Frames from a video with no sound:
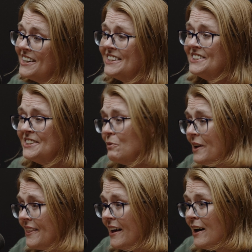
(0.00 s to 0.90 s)
I can sit
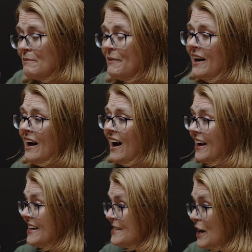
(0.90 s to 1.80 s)
with them, I
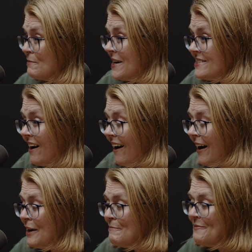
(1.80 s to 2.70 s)
can take my
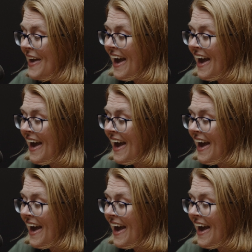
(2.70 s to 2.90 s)
time.